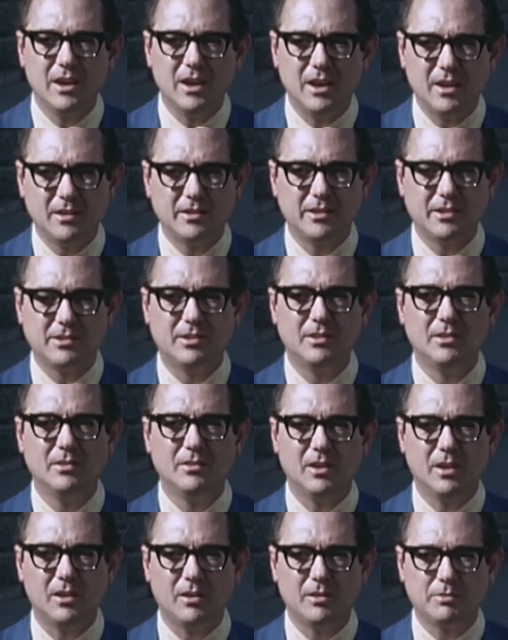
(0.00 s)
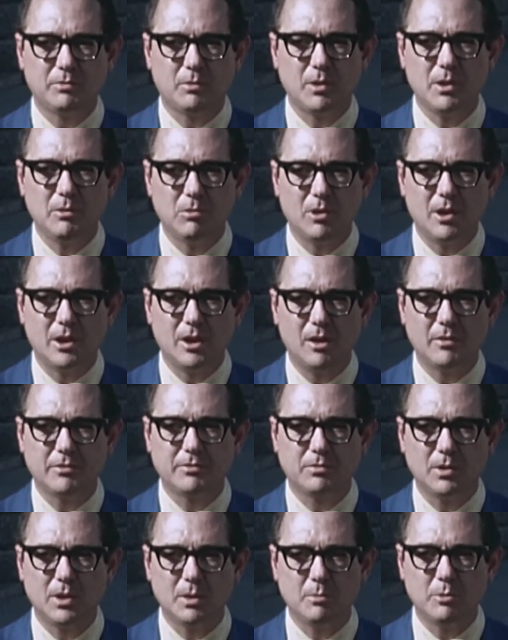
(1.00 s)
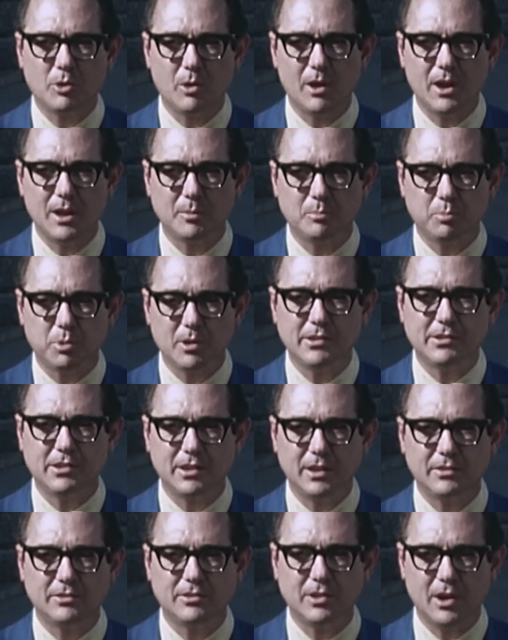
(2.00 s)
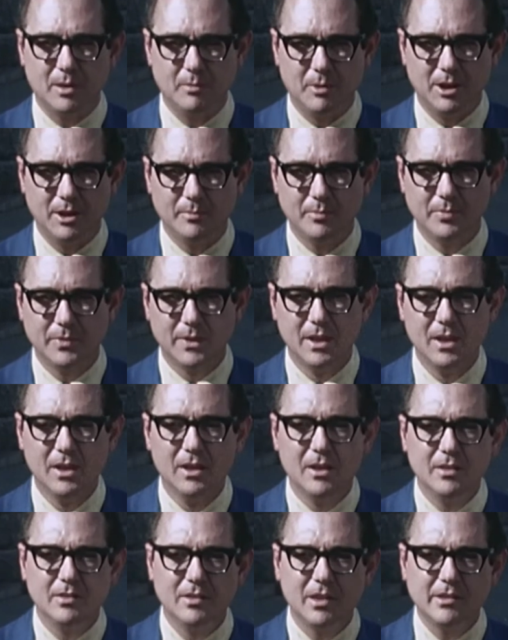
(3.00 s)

In addition, there are three runoffs for Democratic Precinct Chairman.